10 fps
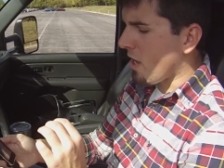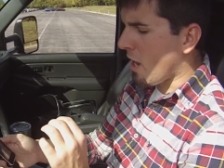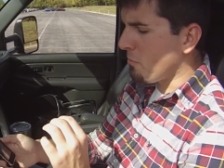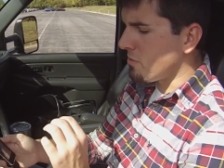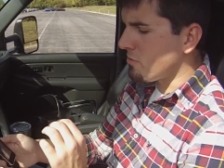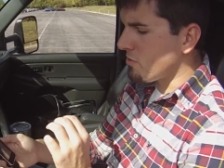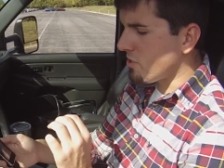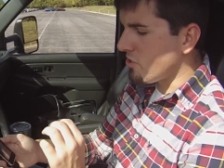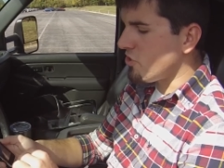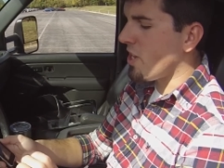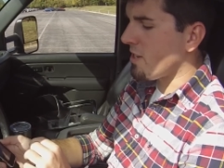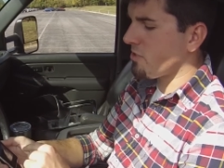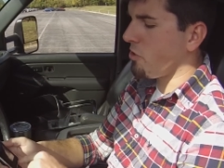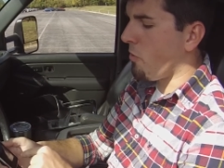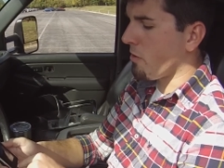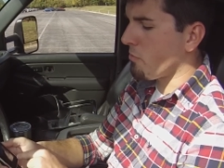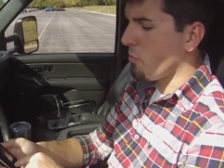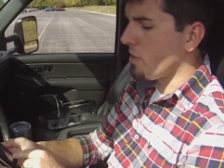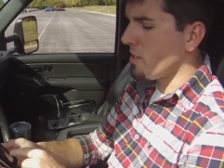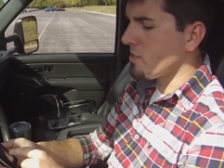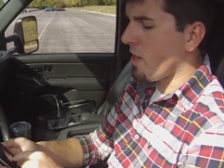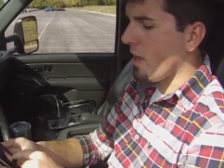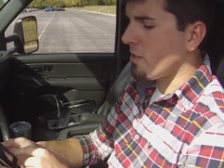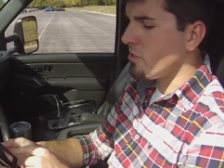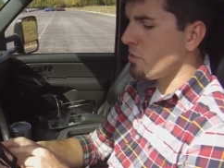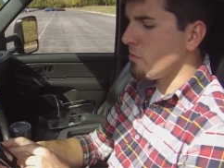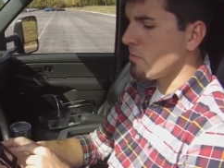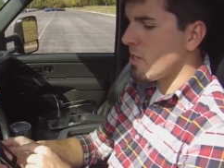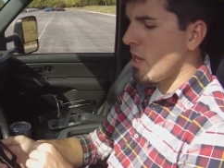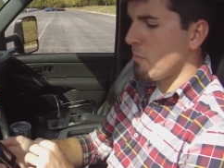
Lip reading: I would suggest going with one of these can tunes,